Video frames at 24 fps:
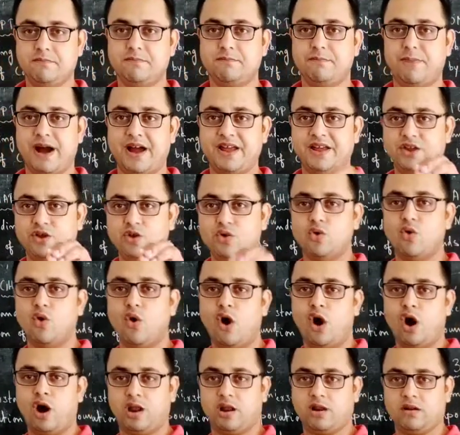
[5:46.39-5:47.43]
by you
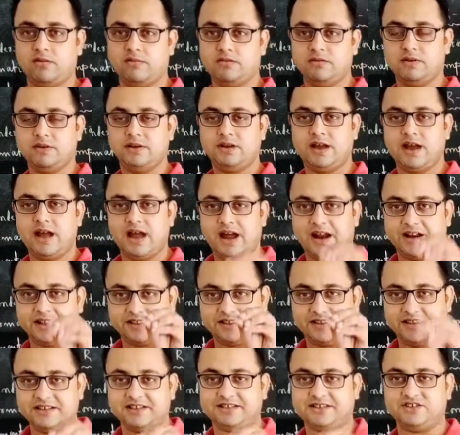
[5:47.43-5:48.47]
all
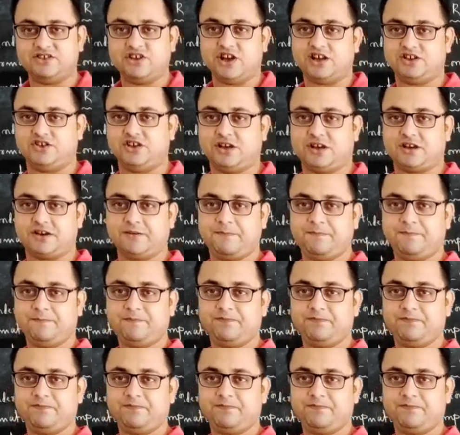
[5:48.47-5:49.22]
at this juncture